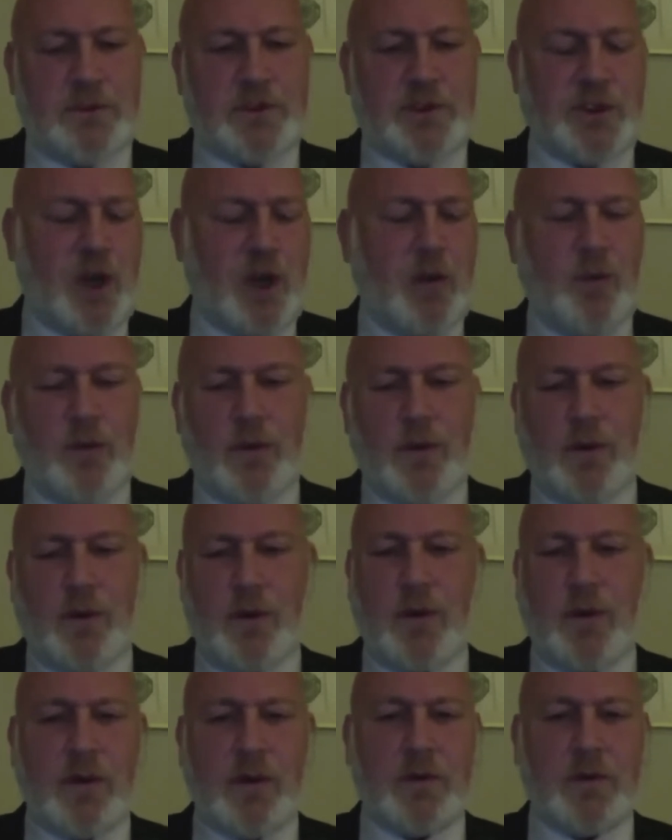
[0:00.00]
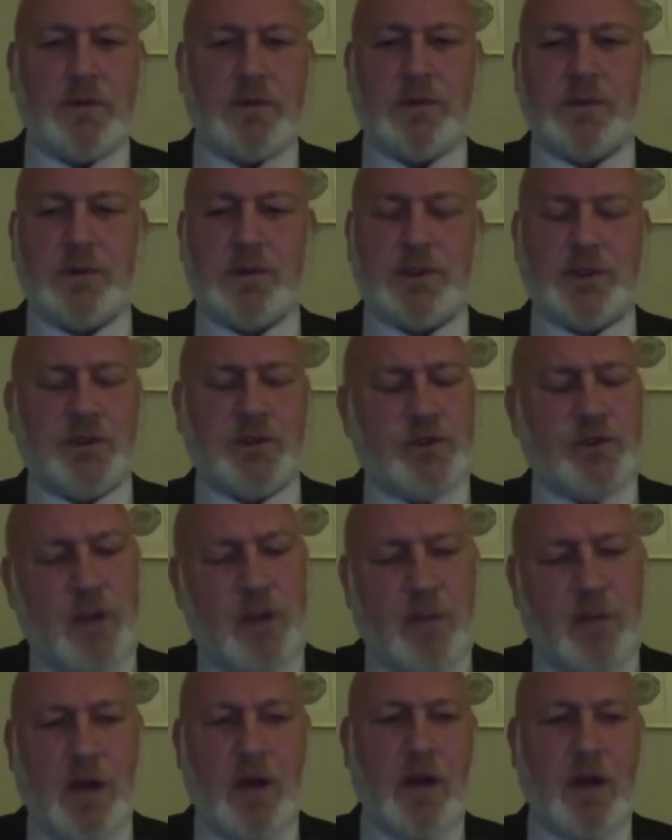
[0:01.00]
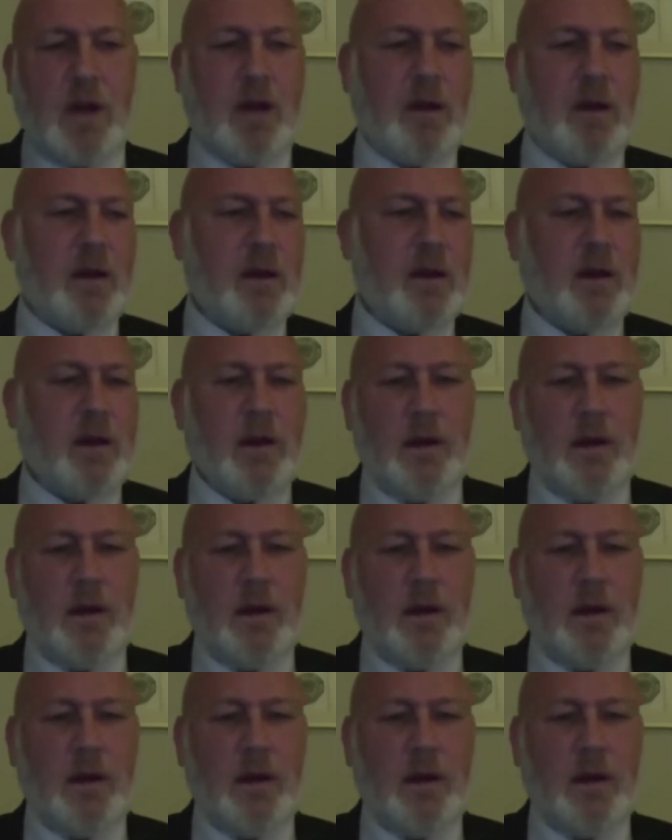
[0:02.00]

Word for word: shouting and screaming, and,